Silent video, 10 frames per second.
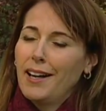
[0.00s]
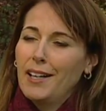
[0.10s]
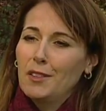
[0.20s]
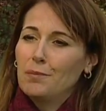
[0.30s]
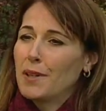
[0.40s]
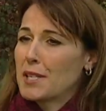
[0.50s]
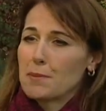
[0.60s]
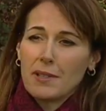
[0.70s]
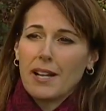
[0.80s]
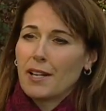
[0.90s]
My
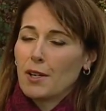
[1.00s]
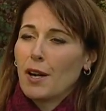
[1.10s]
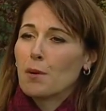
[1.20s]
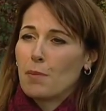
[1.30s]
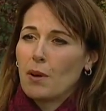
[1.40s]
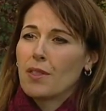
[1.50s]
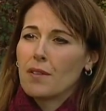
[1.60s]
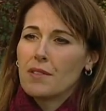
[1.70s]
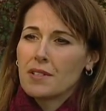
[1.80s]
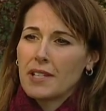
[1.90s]
husband and I are both
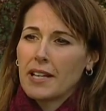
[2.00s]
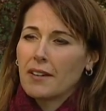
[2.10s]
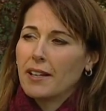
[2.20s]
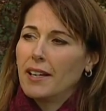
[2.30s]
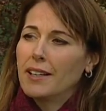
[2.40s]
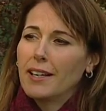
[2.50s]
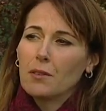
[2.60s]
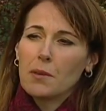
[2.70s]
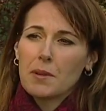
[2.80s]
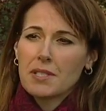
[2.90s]
of this area,
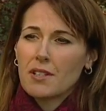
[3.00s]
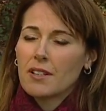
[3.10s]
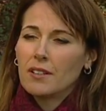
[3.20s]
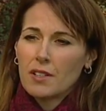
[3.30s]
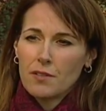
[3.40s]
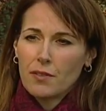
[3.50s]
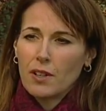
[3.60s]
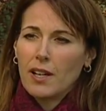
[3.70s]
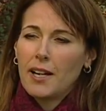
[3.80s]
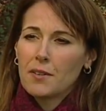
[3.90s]
and when we started looking
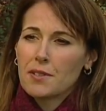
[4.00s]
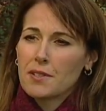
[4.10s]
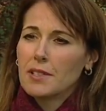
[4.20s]
for a house